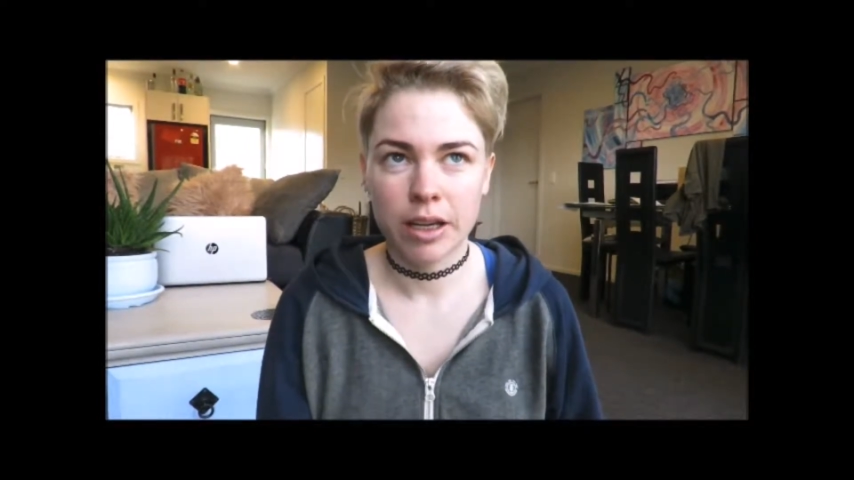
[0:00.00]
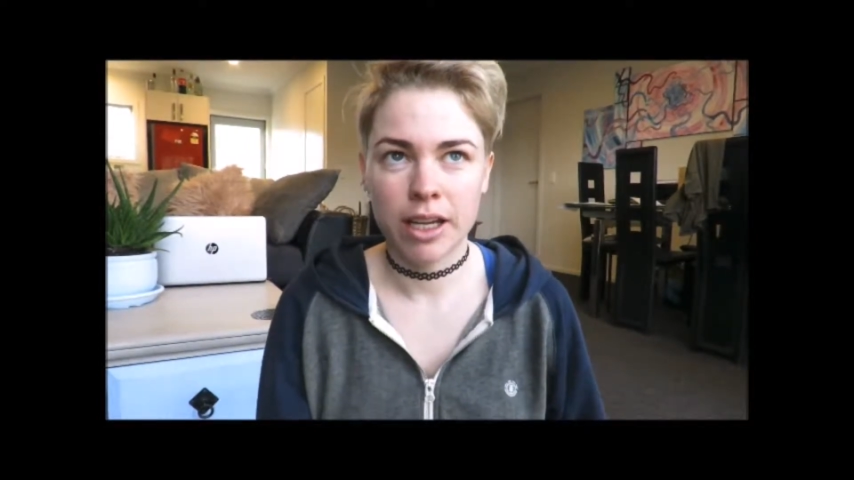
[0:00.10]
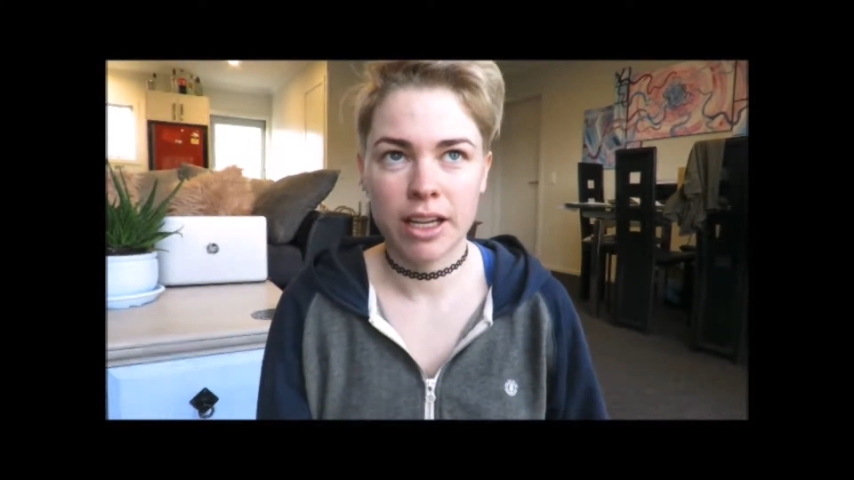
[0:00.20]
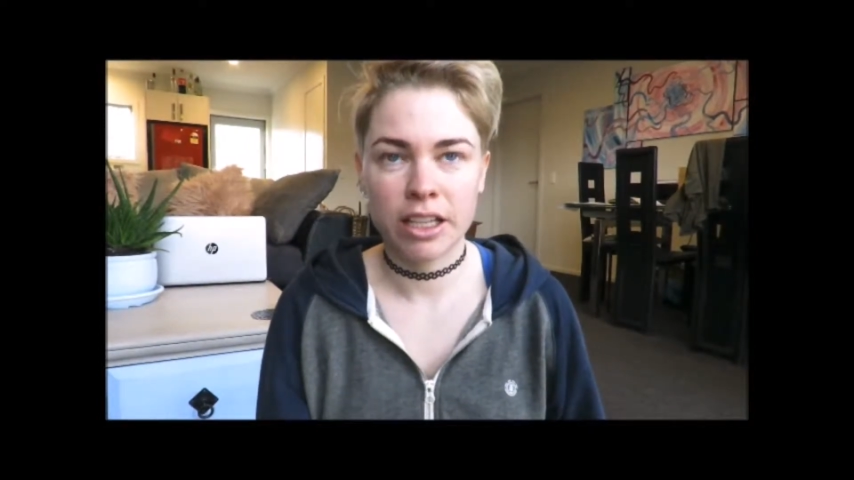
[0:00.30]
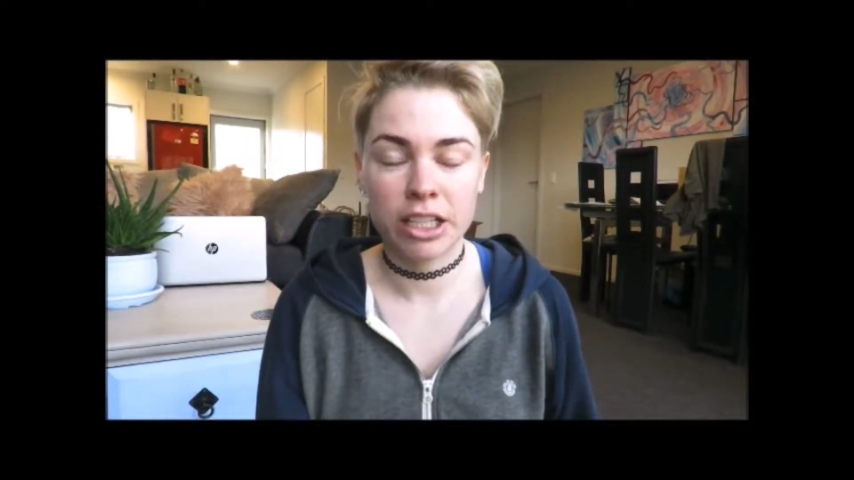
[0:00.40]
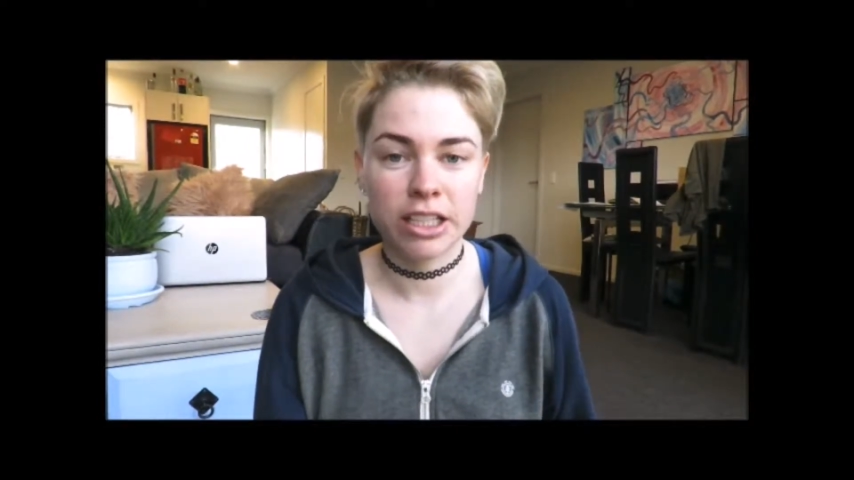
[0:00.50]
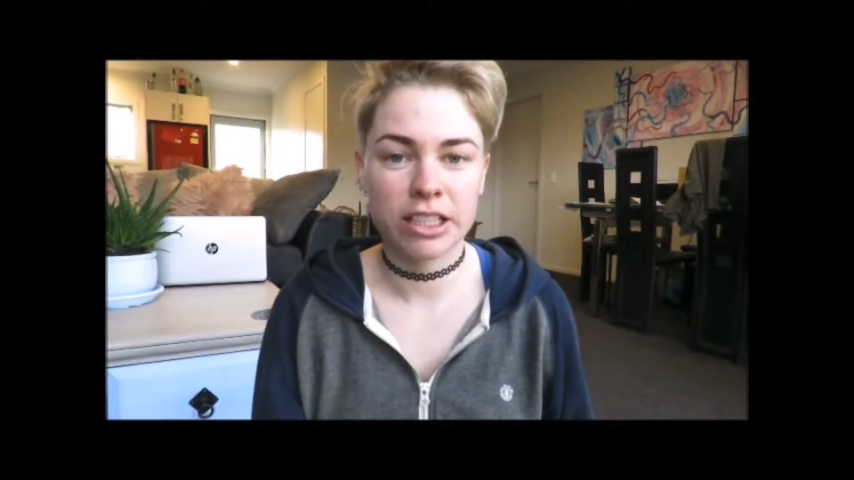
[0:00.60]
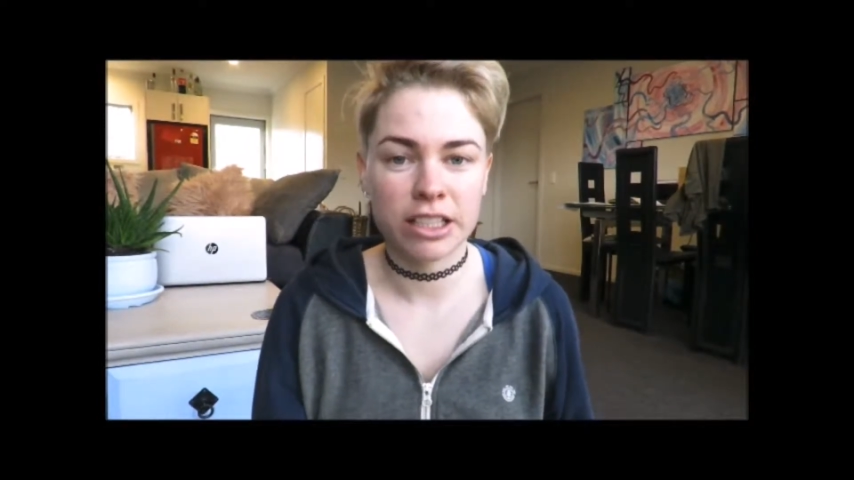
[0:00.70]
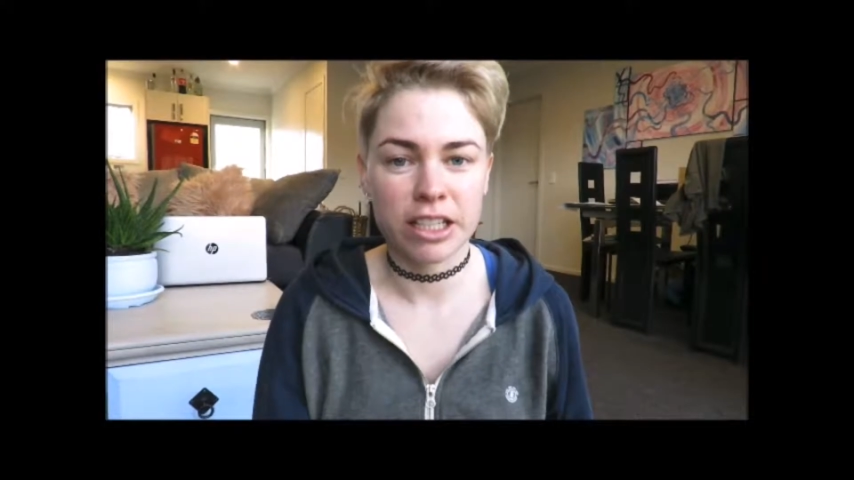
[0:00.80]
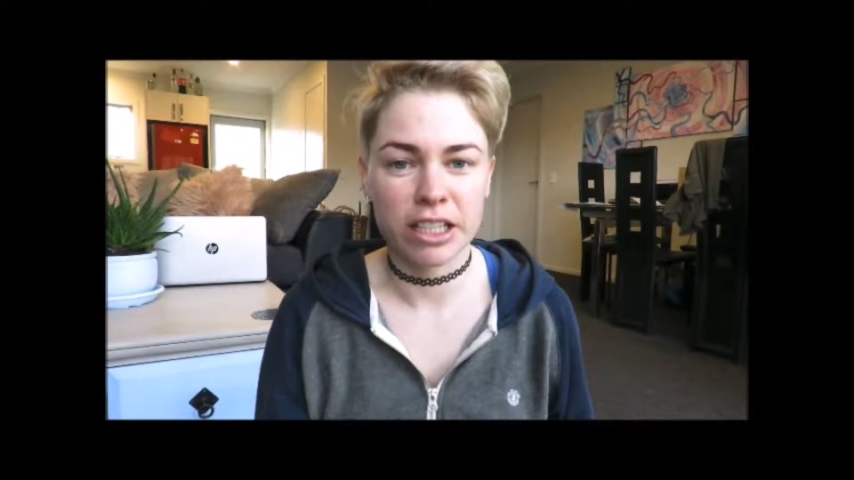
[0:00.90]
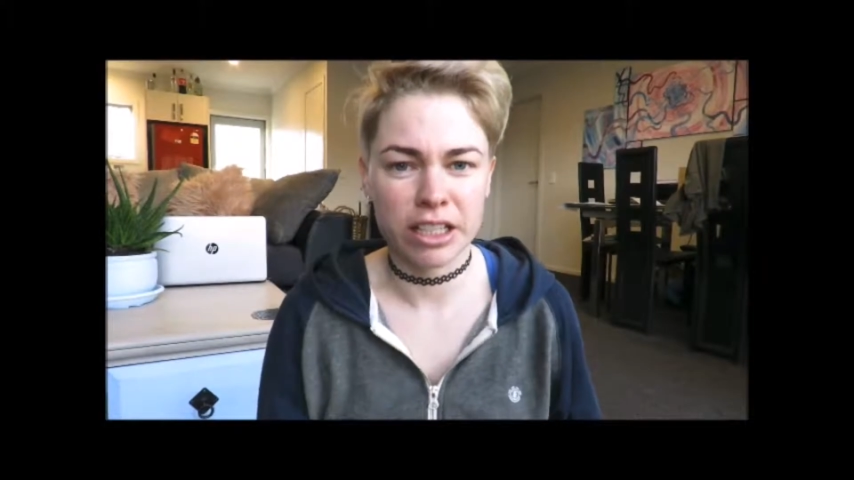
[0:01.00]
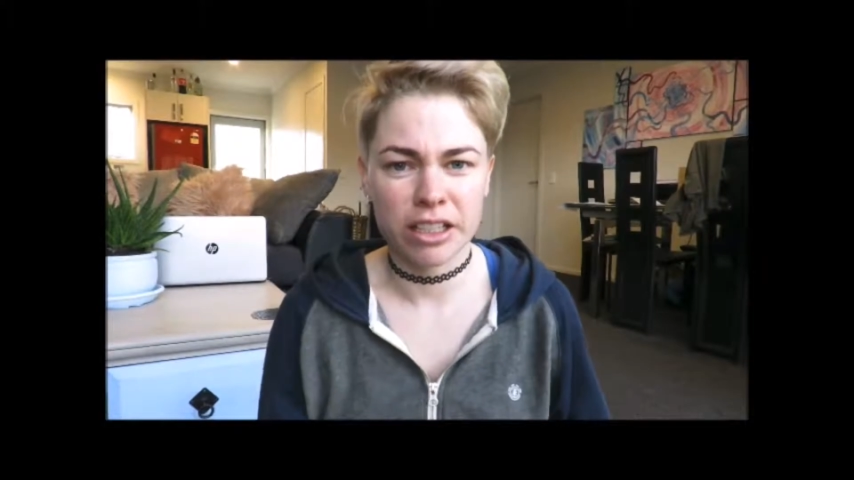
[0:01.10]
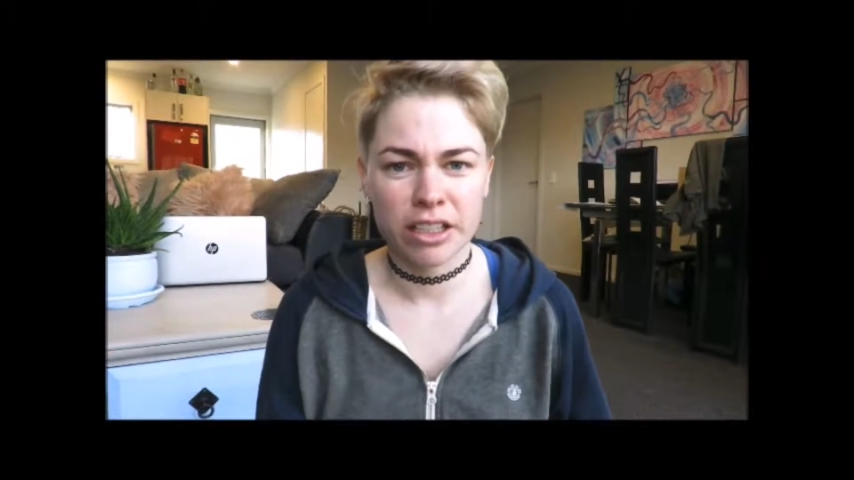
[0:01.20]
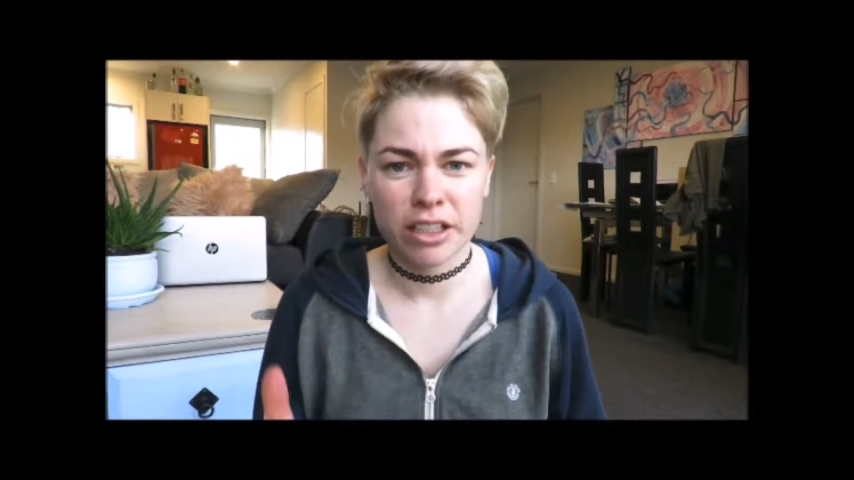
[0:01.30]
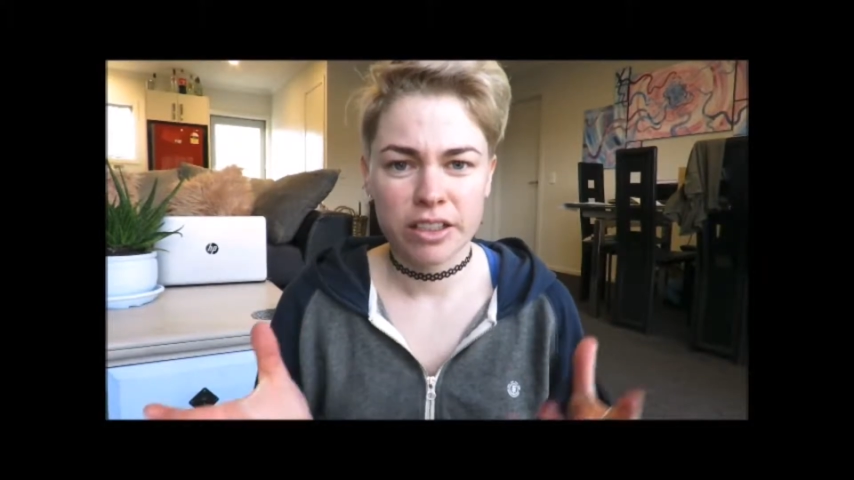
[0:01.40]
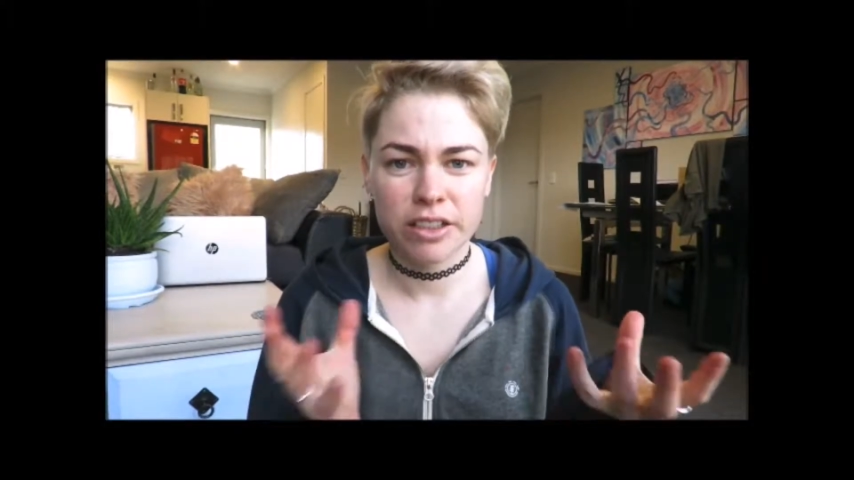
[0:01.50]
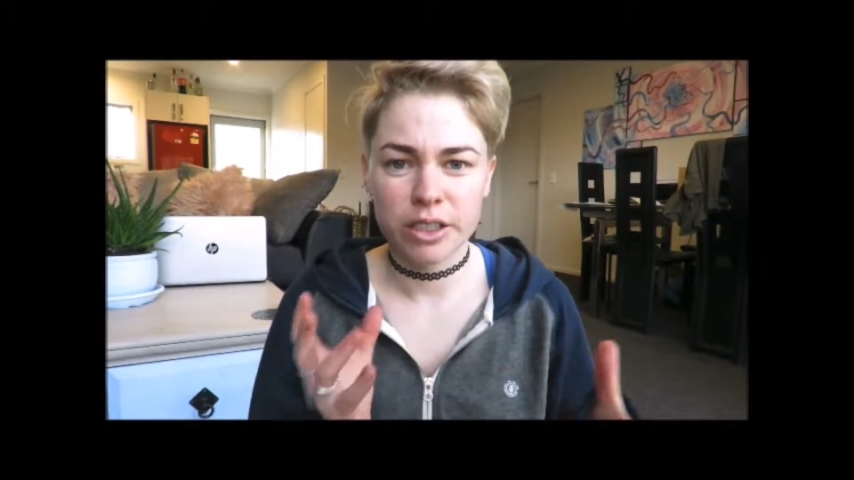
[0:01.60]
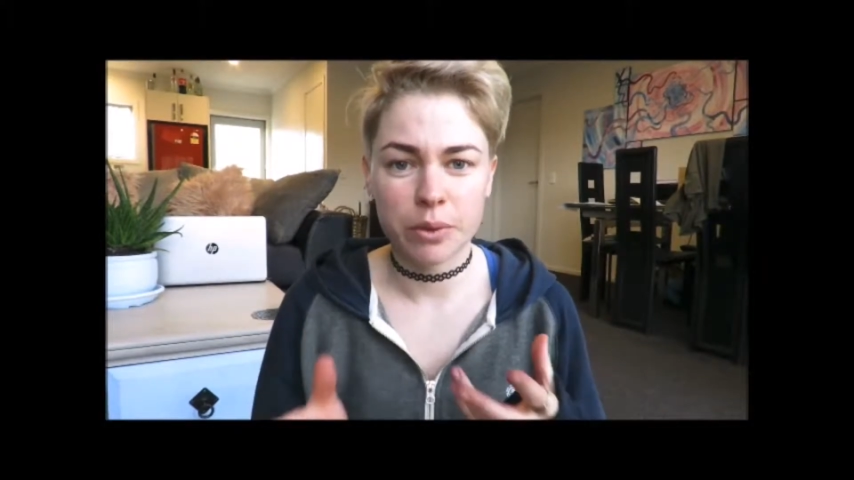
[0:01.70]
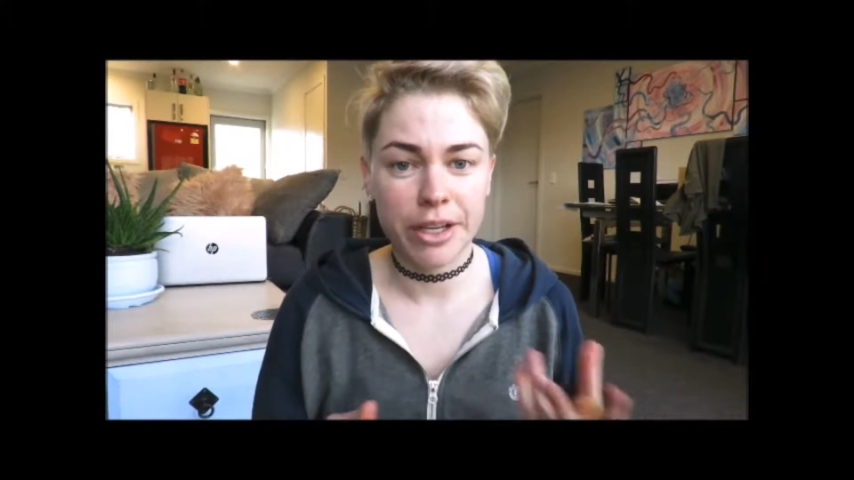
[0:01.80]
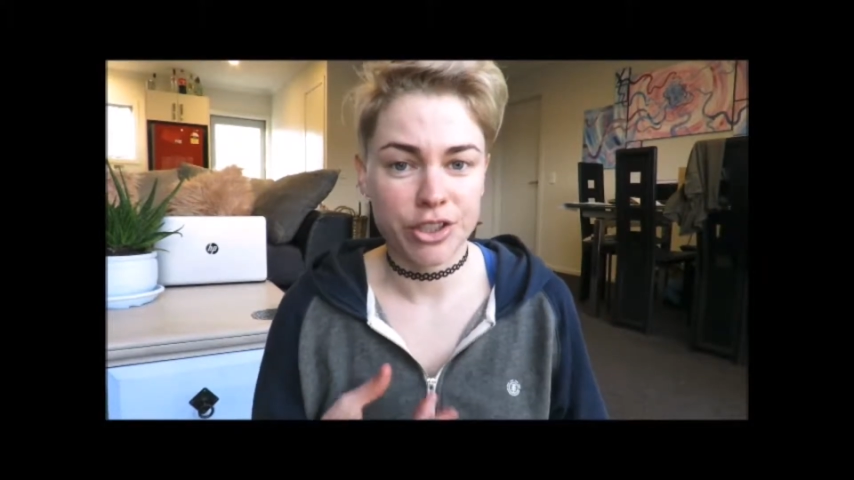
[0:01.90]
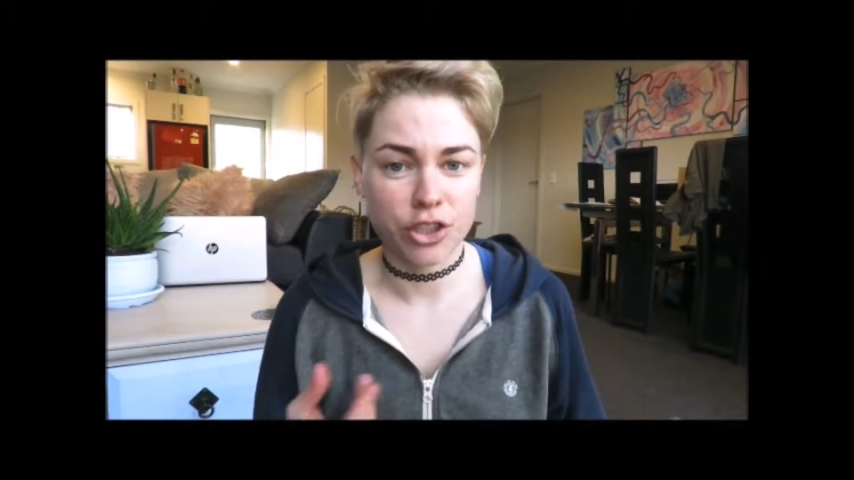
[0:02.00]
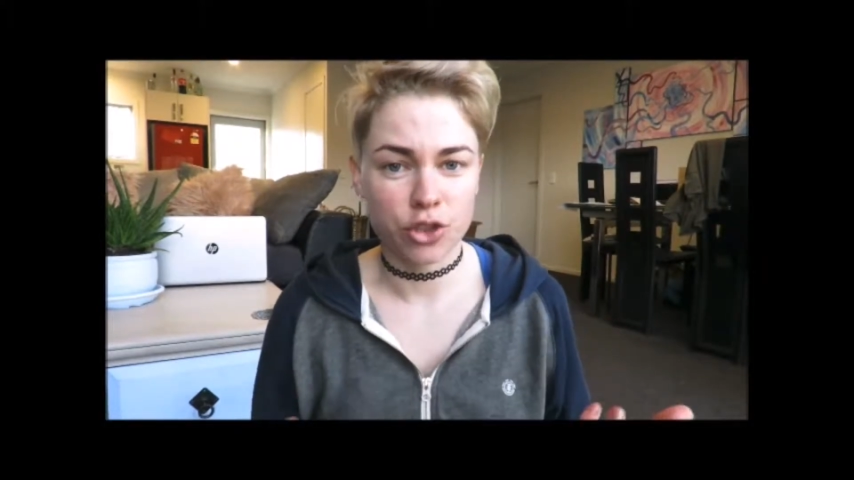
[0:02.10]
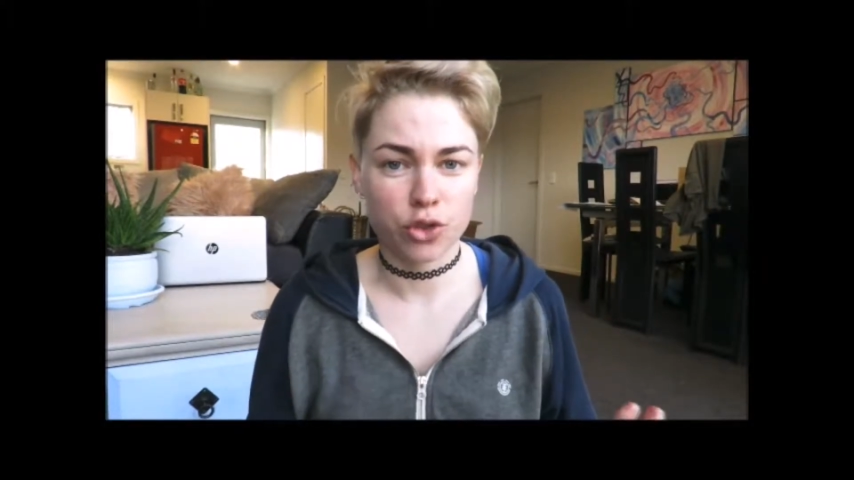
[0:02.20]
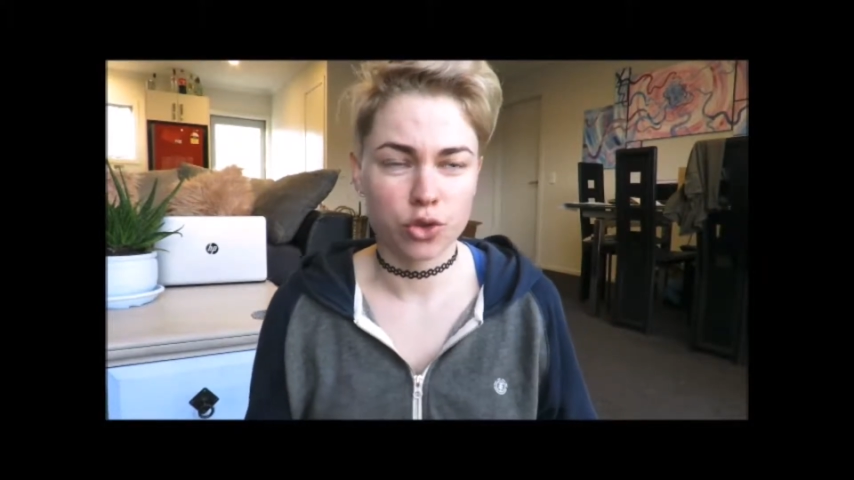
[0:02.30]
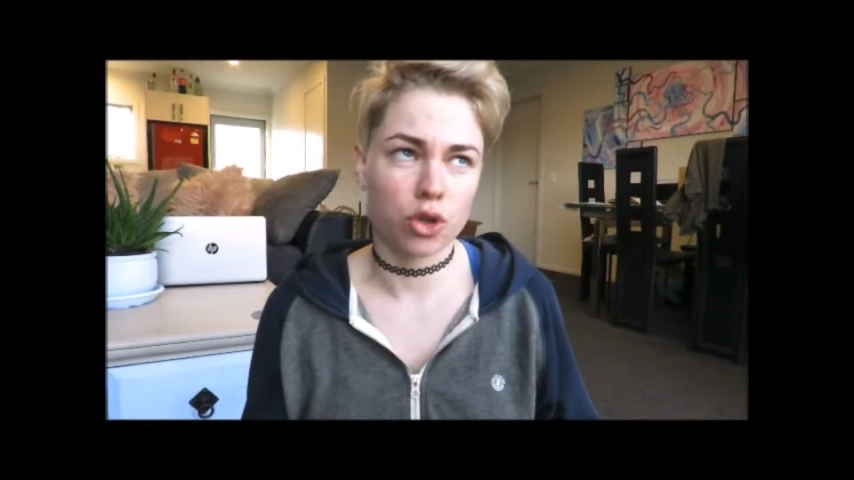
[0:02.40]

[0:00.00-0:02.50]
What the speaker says: and editing situation,